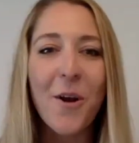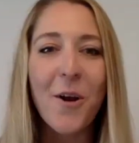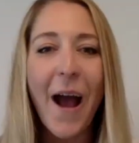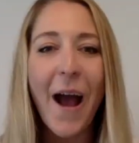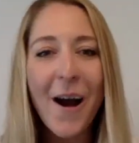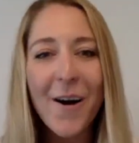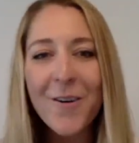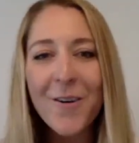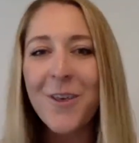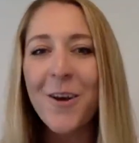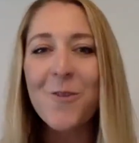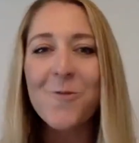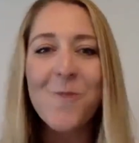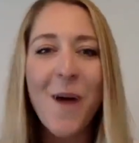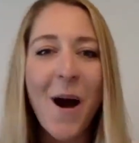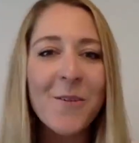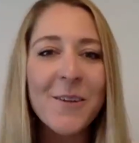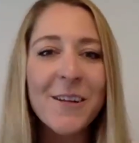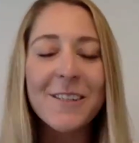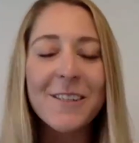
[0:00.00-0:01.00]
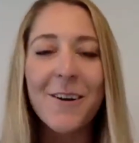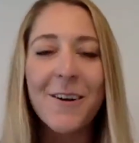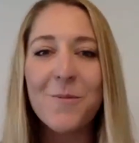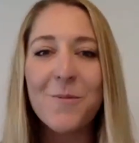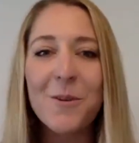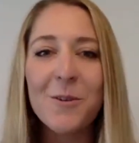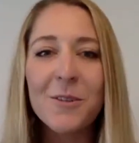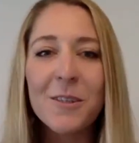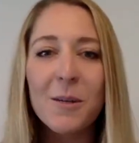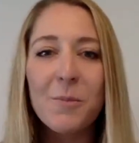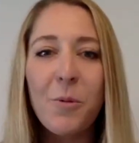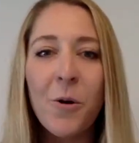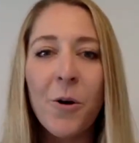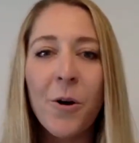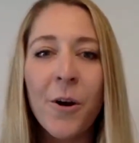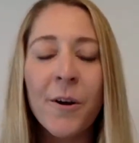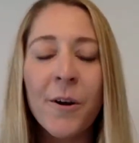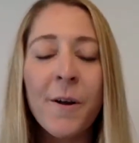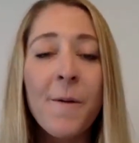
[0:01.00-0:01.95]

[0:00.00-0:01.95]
our health, our wellness, our immune support,